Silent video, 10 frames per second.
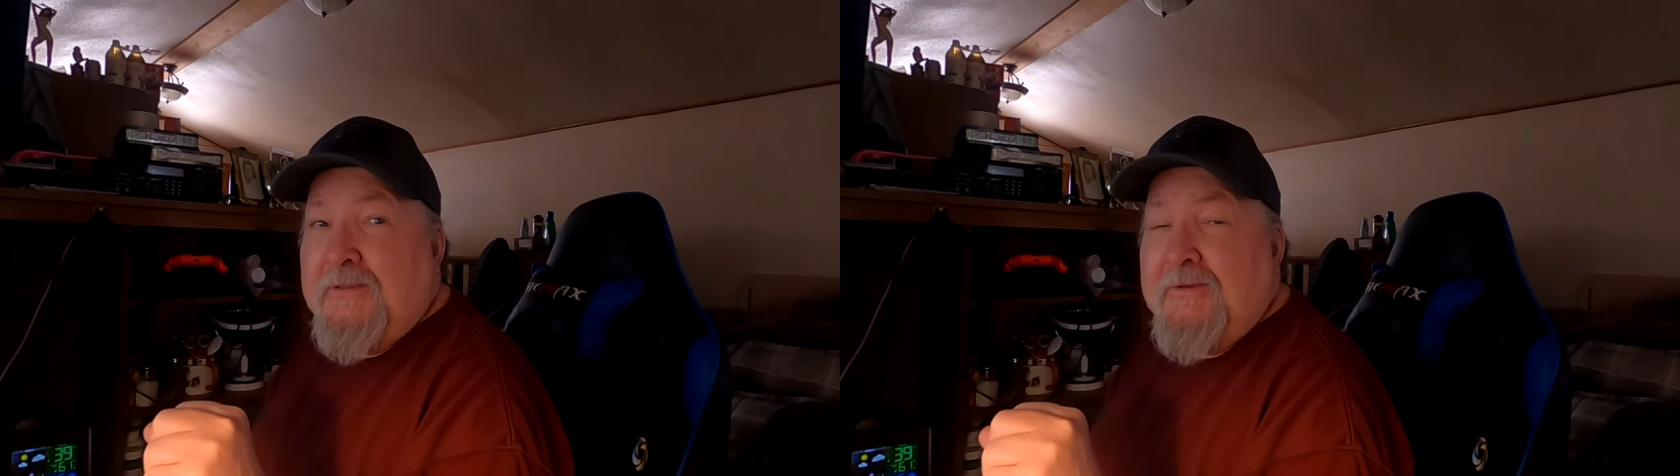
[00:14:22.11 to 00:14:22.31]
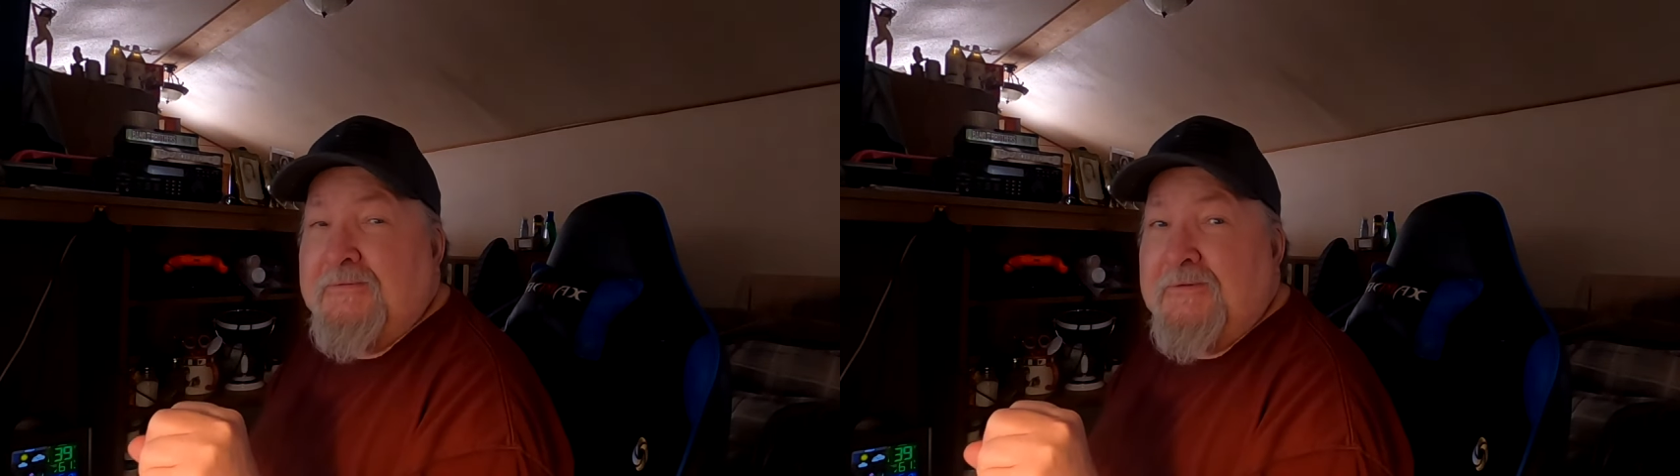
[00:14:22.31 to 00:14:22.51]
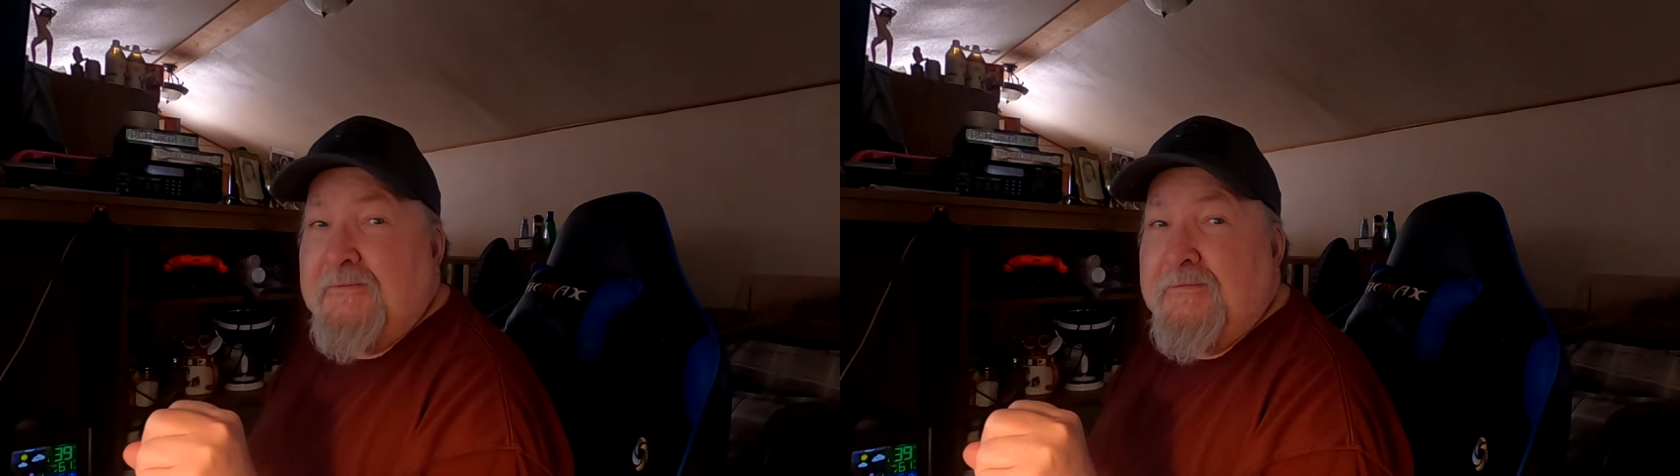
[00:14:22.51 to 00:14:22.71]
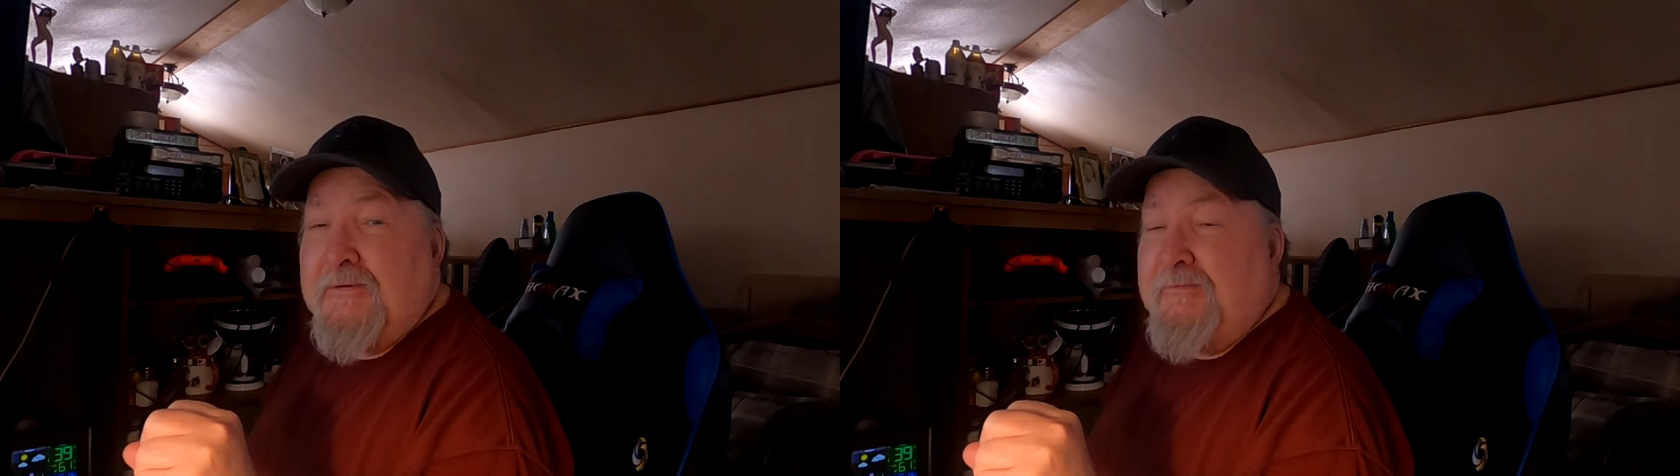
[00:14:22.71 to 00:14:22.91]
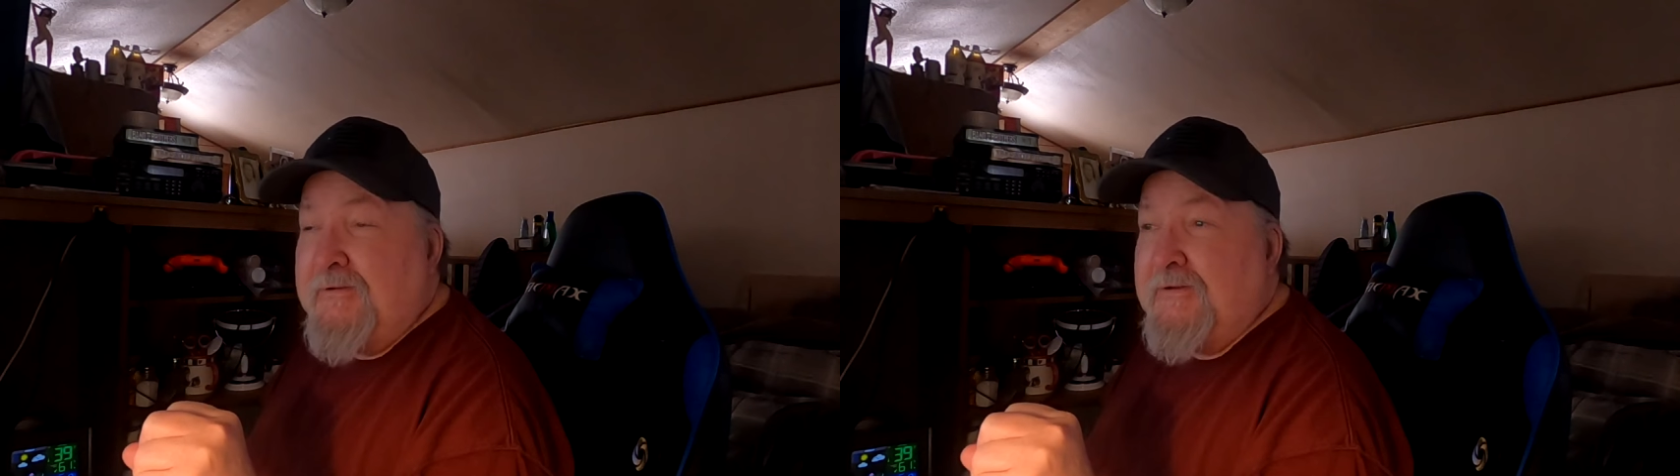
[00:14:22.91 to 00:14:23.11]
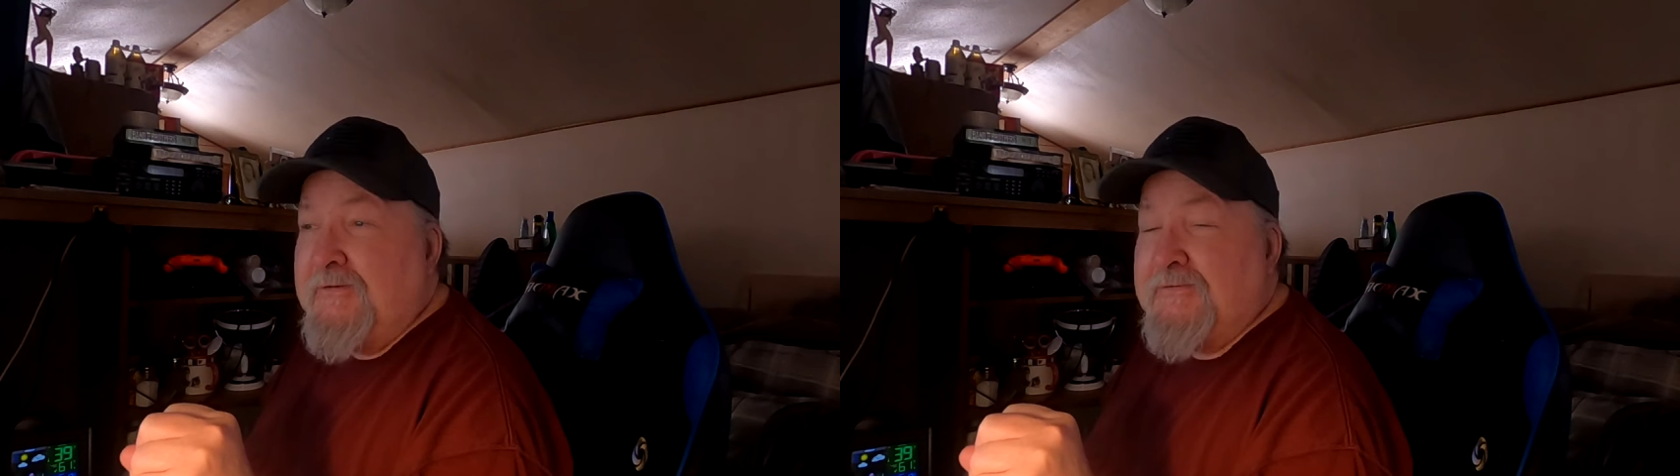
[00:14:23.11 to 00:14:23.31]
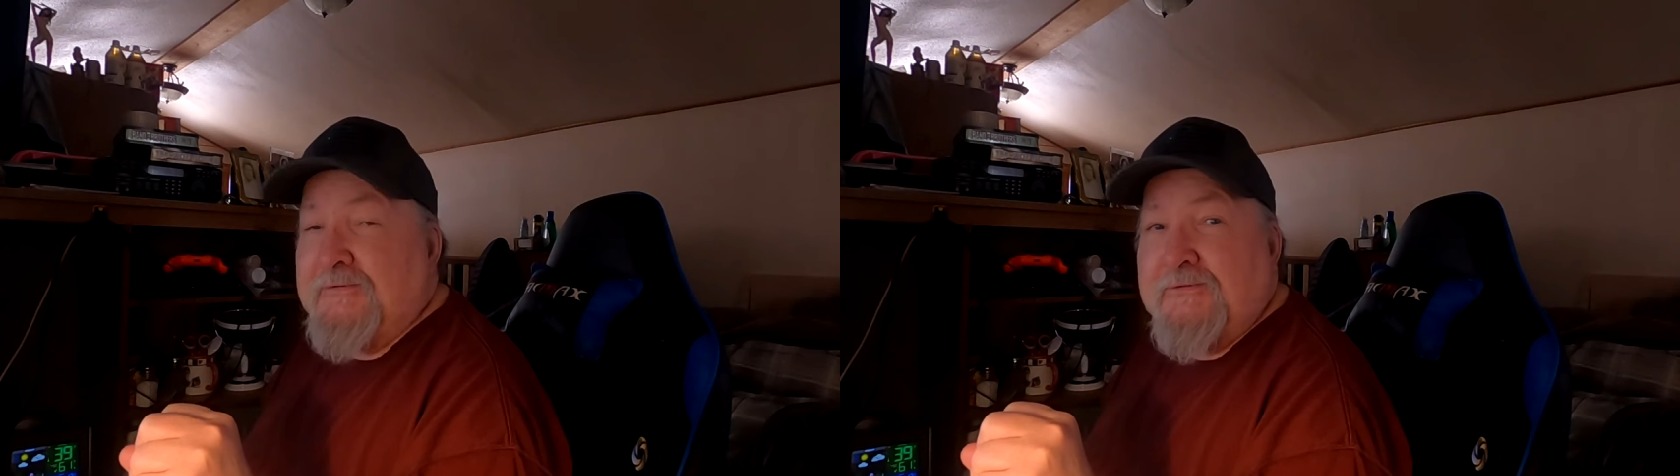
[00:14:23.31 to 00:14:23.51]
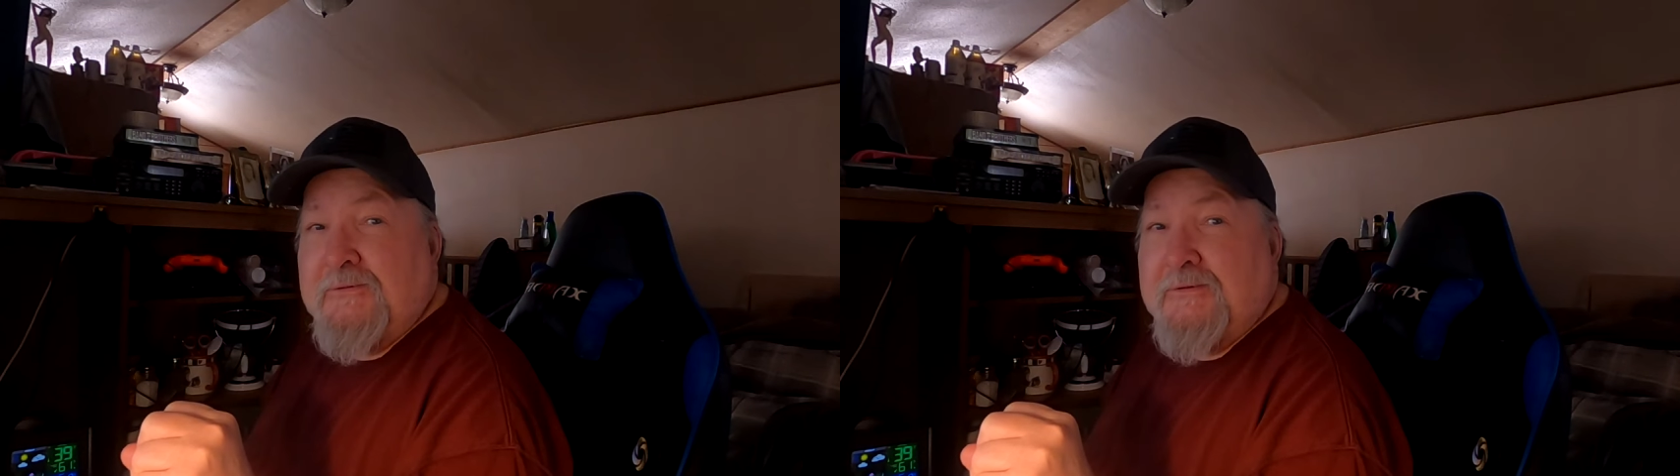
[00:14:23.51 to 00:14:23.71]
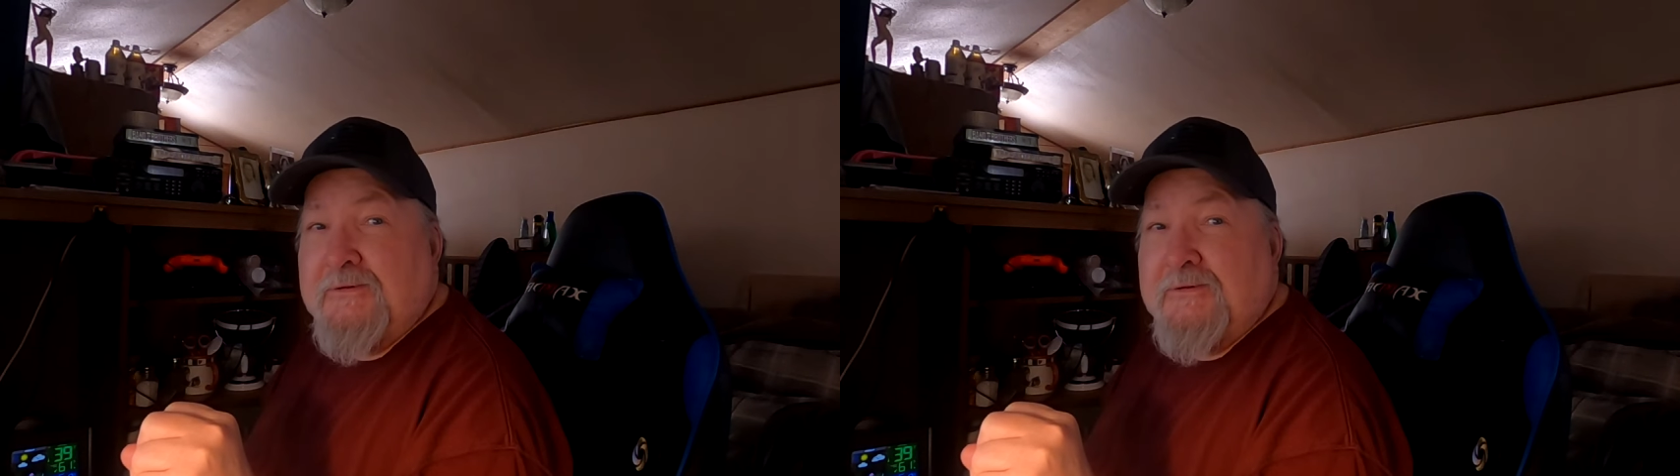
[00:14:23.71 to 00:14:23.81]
list of videos that you